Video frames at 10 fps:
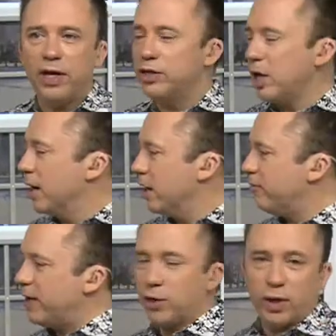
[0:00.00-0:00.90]
feed I'm going
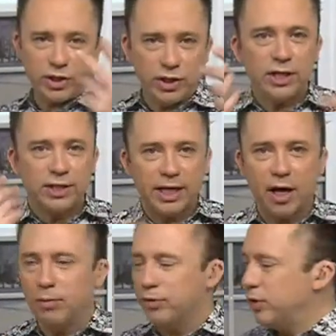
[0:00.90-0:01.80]
to feed questions as they
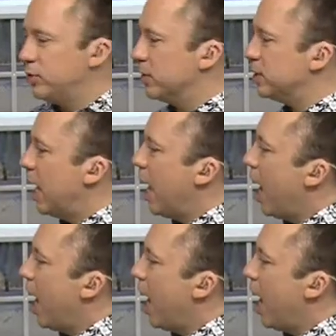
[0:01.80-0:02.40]
come through to us.